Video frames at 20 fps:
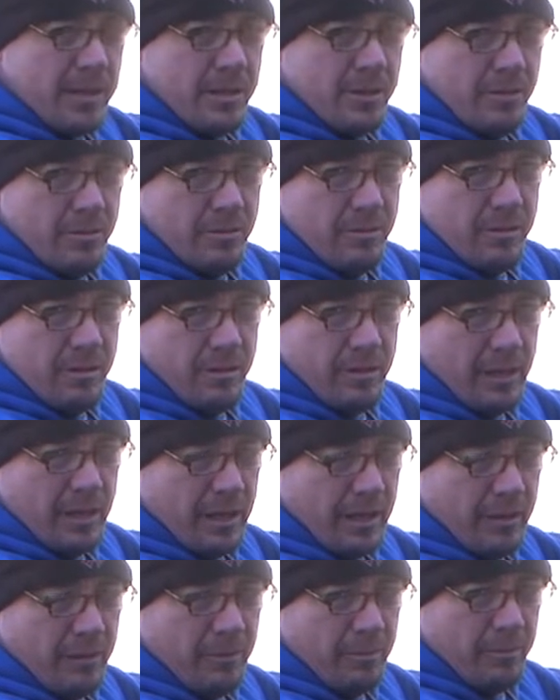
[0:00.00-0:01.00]
to you
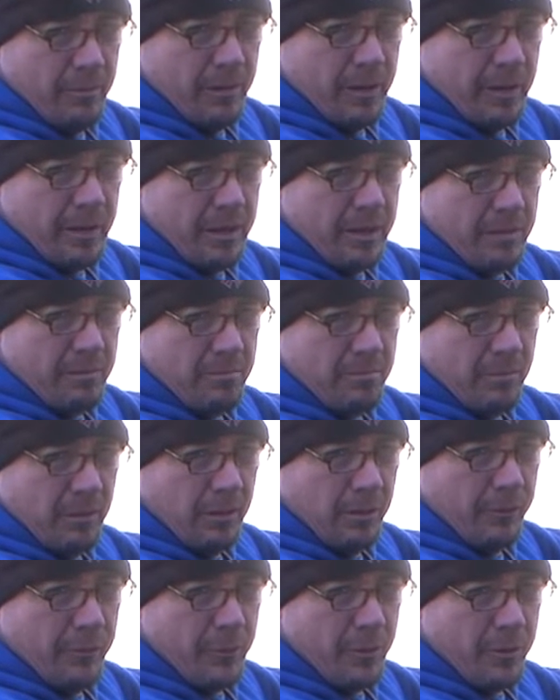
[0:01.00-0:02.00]
when I get a
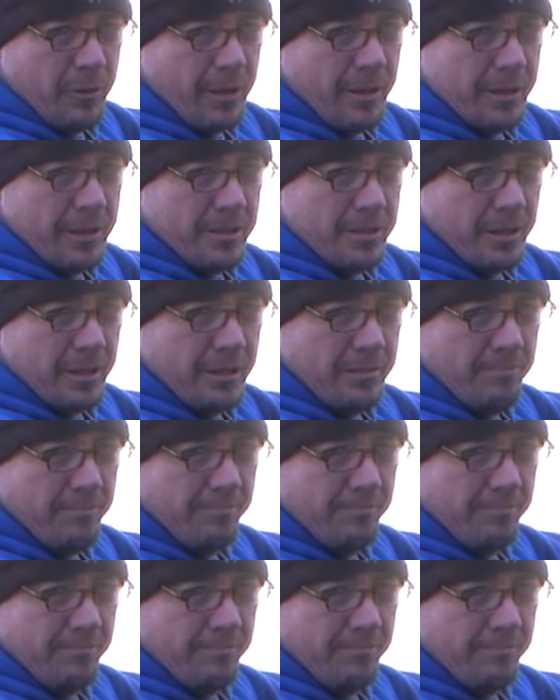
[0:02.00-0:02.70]
little further on this thing.